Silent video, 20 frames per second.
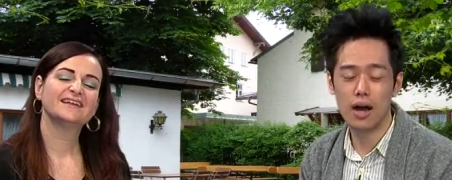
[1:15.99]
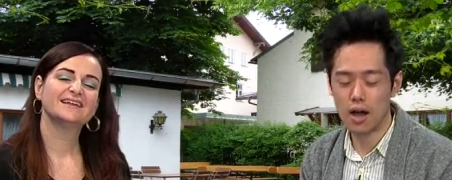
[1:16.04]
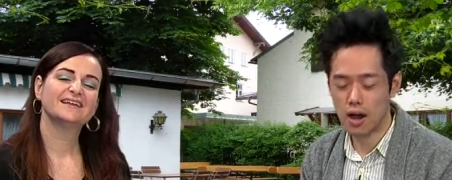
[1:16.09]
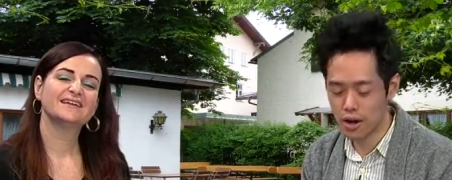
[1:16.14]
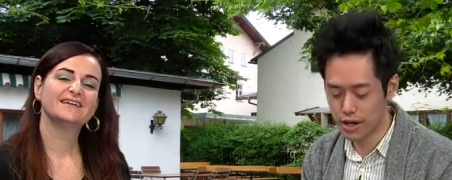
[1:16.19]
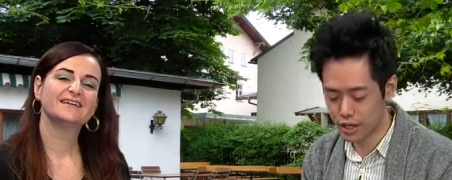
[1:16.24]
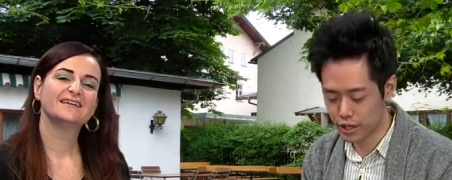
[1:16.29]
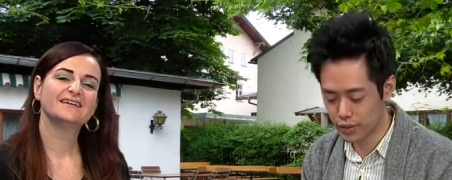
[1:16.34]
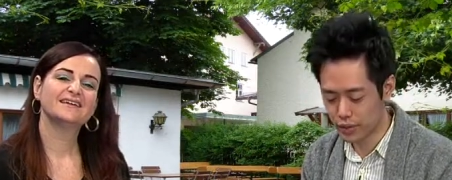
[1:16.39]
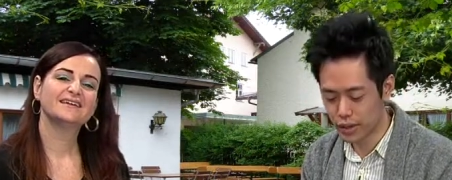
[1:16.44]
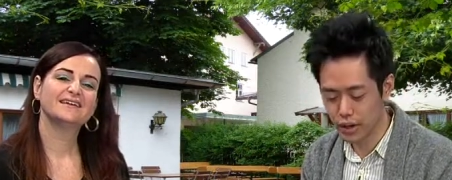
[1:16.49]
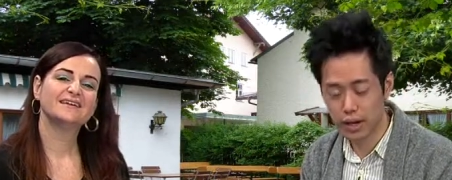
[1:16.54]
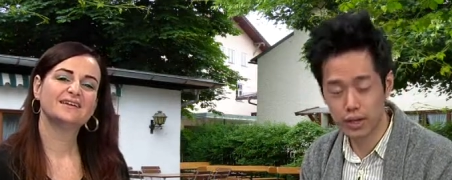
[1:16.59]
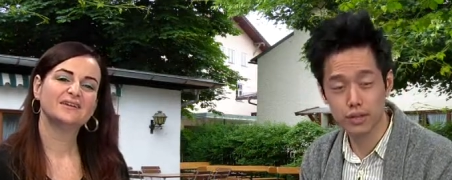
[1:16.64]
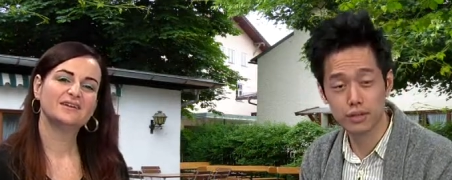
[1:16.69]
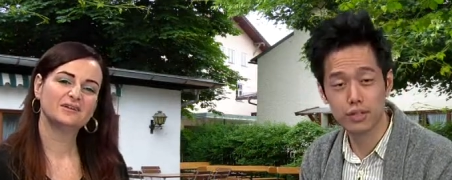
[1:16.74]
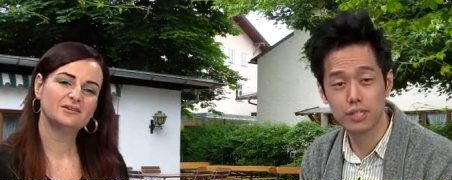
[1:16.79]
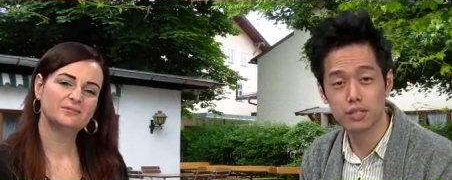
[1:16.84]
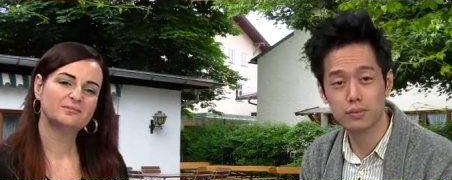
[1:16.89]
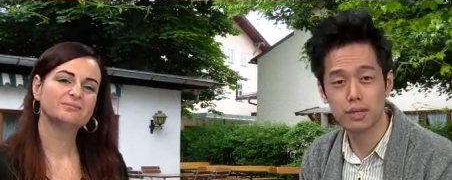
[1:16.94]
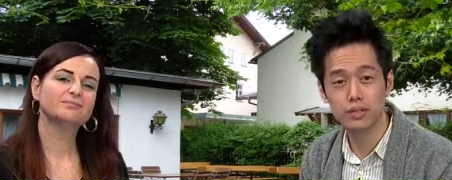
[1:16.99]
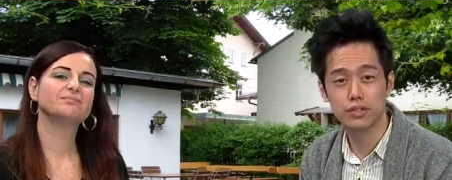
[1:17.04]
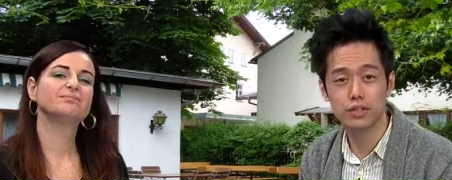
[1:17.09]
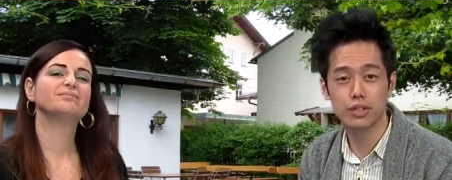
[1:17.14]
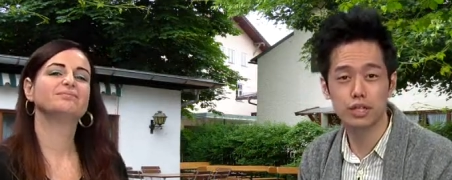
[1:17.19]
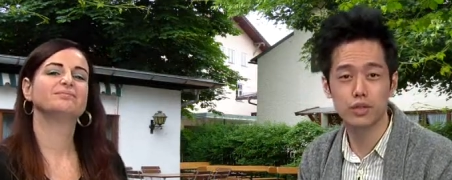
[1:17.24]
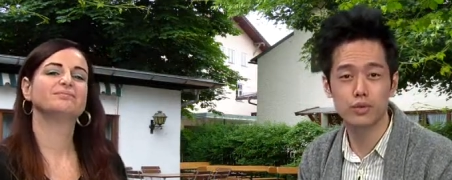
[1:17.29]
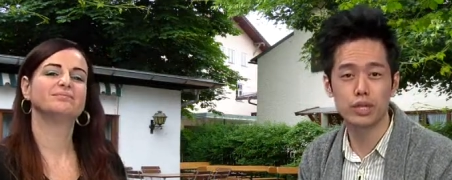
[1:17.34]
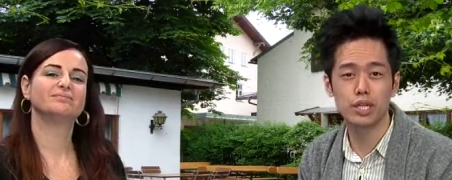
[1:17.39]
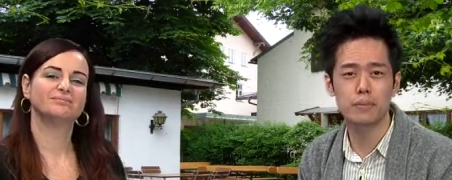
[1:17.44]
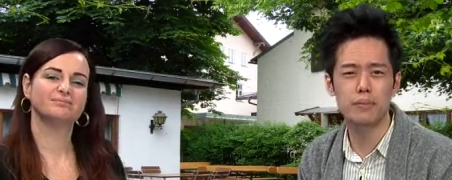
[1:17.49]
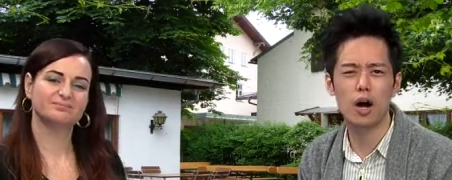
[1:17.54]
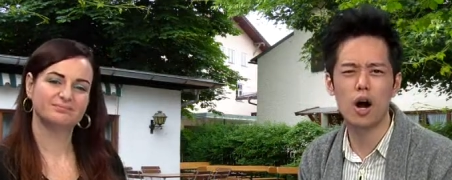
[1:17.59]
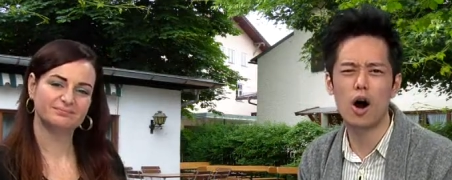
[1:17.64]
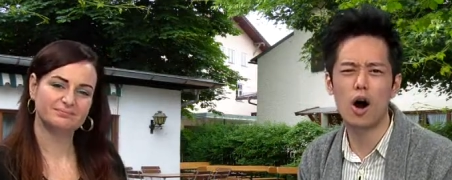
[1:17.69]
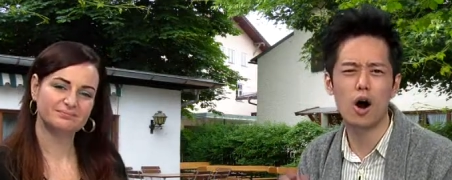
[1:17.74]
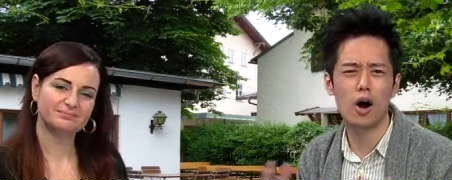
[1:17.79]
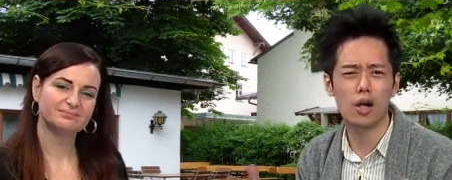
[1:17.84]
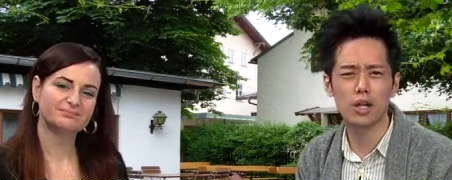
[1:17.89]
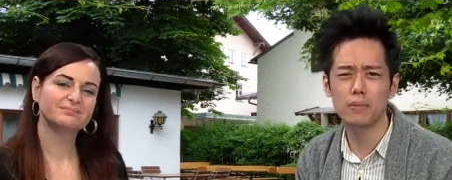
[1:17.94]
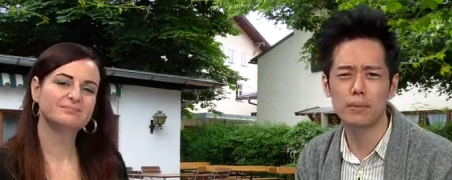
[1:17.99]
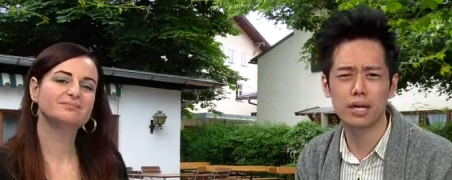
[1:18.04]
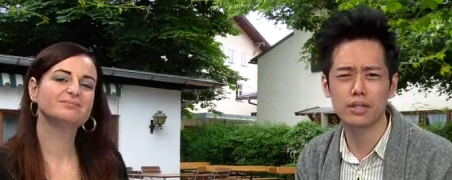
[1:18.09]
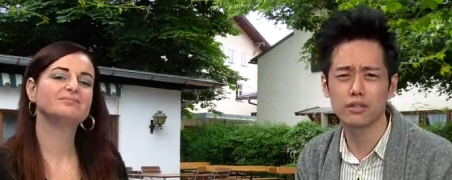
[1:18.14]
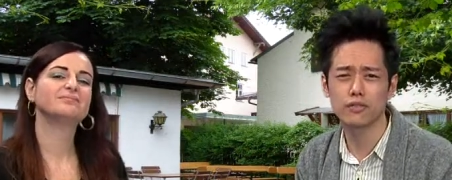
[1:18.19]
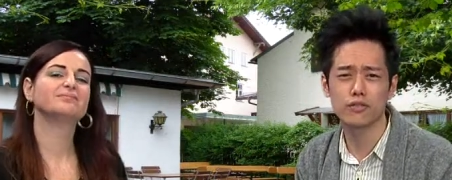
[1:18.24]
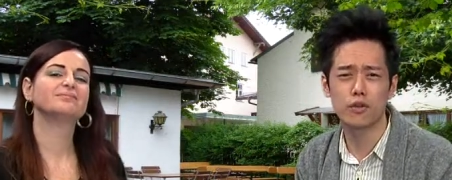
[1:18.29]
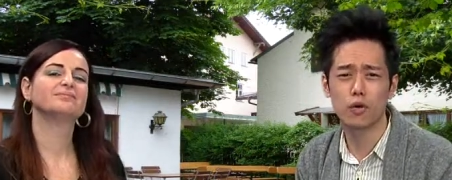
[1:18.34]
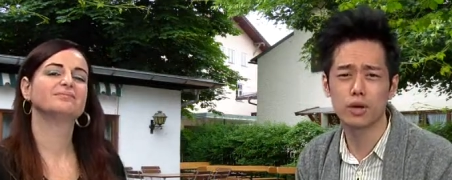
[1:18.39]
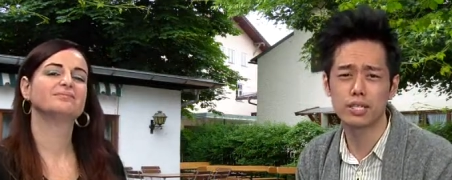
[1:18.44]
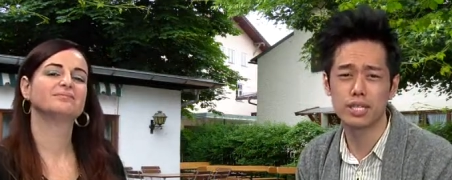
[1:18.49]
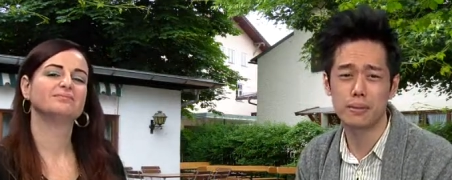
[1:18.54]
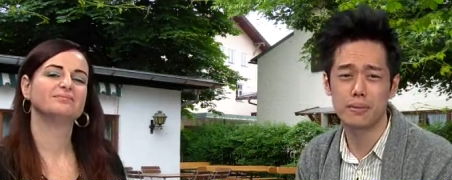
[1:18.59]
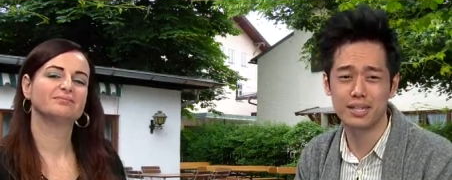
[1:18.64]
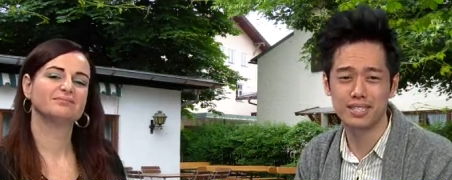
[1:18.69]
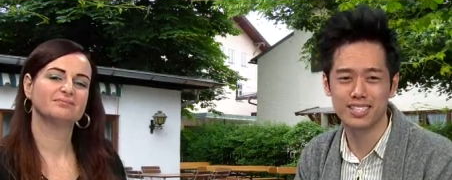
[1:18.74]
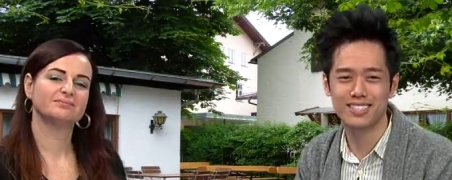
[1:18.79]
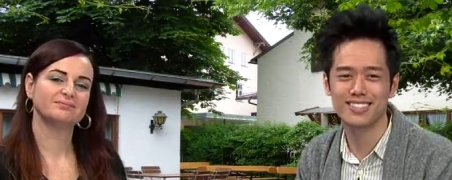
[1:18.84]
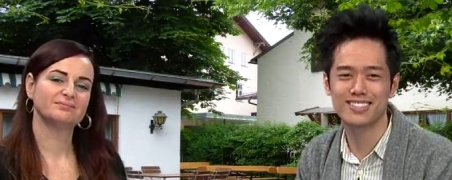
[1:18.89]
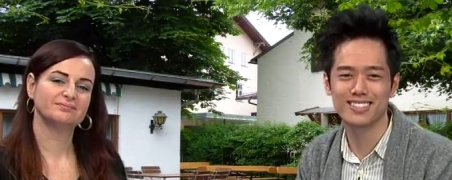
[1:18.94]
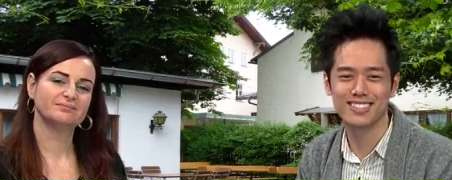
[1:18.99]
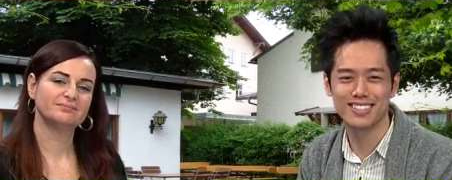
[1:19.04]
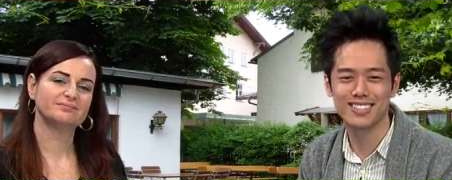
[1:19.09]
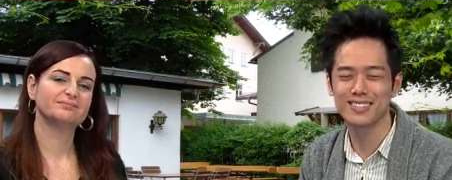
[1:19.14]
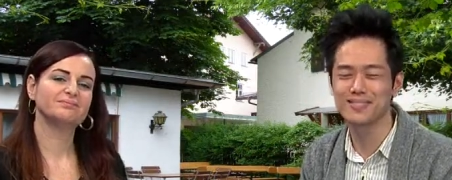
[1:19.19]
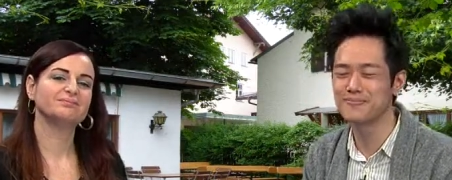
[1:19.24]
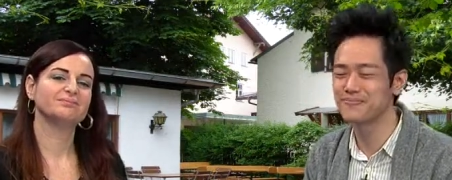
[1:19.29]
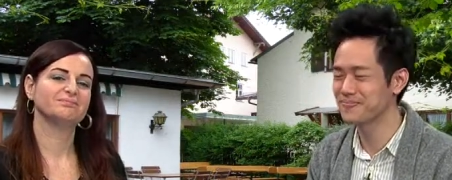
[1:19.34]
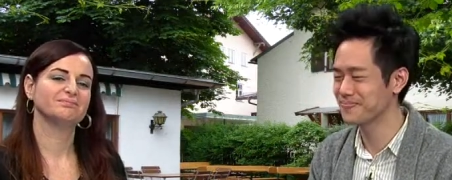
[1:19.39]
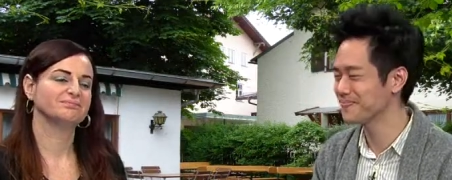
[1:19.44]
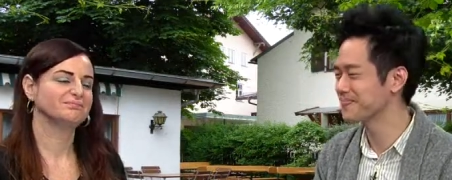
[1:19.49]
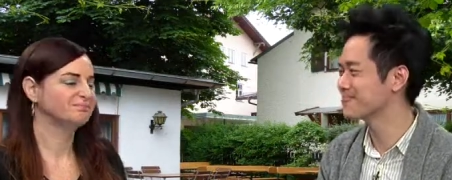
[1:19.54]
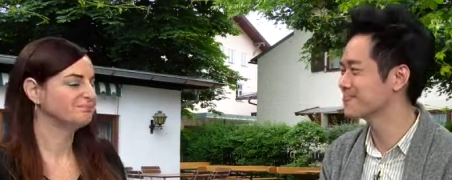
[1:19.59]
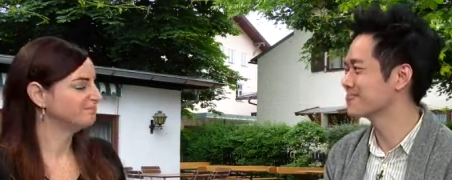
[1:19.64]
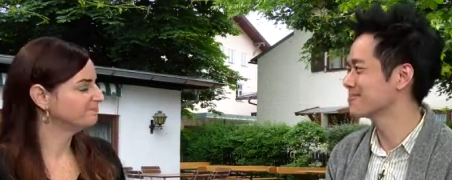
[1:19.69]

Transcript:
Speaker 1: our career article this month so you can read about all about the four dimensions. Mm.